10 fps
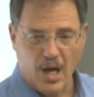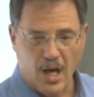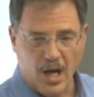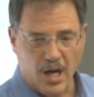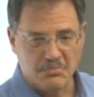
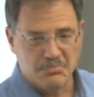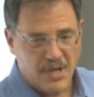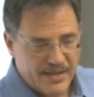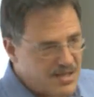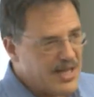Um,
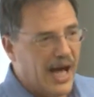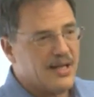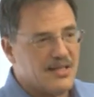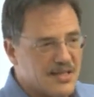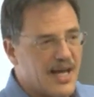it's not
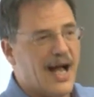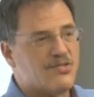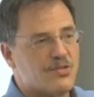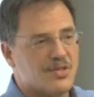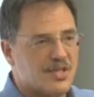a
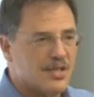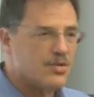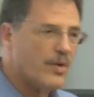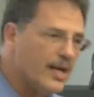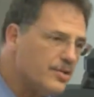disastrous
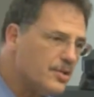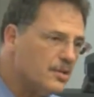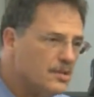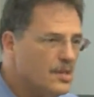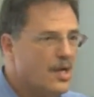situation.